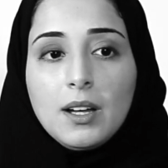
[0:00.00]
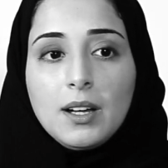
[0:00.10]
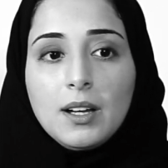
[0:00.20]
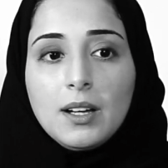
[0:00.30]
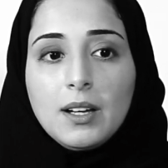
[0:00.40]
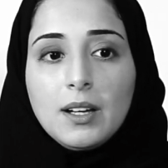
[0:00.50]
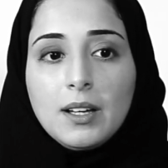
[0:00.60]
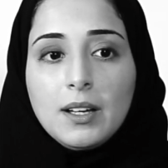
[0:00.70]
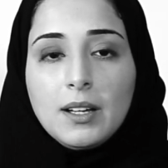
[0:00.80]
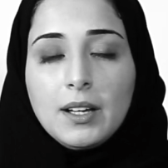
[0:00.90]

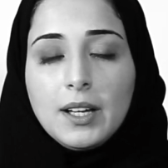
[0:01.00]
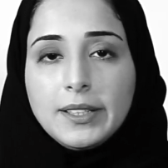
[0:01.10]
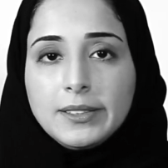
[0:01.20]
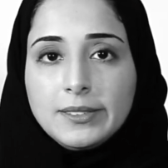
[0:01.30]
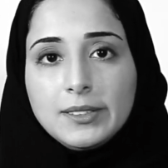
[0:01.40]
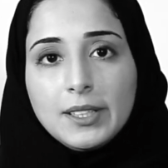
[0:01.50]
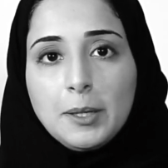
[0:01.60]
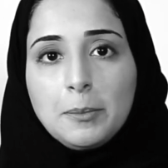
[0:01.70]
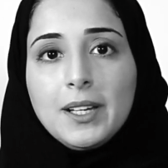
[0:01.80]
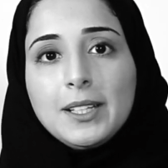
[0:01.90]
and
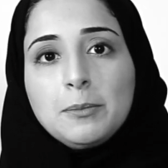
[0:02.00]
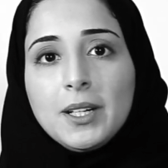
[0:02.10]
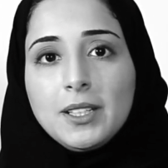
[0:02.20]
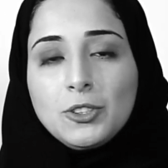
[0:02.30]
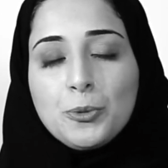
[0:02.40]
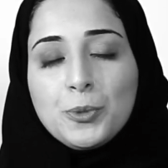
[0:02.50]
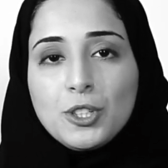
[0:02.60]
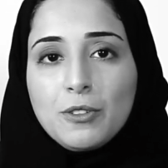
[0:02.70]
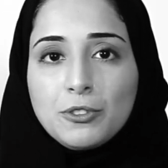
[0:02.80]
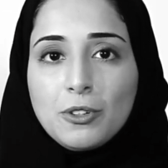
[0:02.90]
I began my
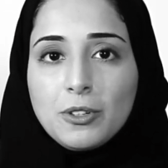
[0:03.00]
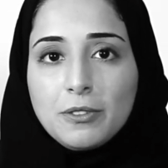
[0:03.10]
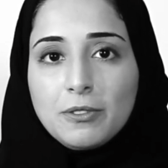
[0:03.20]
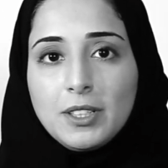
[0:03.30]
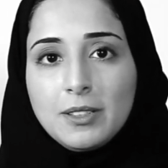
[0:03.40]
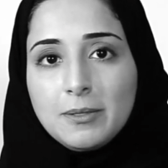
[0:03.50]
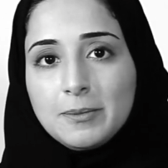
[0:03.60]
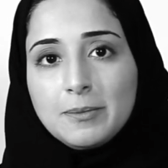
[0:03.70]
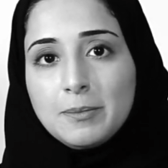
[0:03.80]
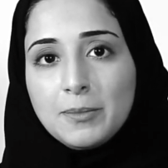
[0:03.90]
commercial photography
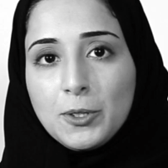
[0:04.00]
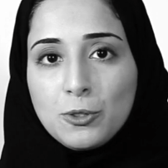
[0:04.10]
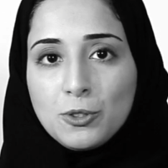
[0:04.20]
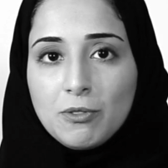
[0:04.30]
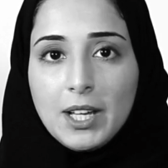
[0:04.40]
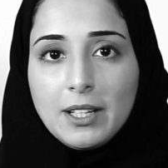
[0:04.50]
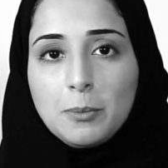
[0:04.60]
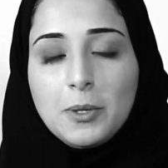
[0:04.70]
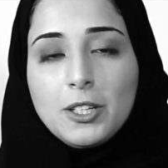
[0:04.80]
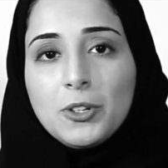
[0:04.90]
because of
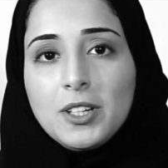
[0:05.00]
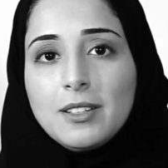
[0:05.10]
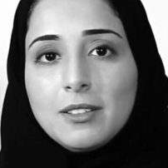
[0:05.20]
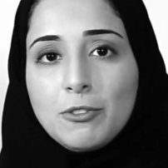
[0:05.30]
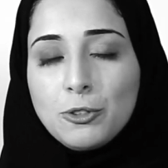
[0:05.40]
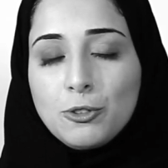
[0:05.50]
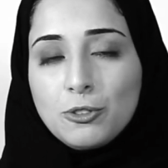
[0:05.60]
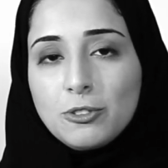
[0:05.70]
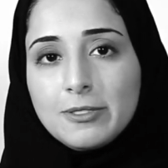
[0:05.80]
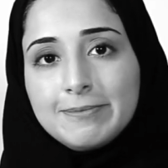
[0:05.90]
that bakery photo shoot.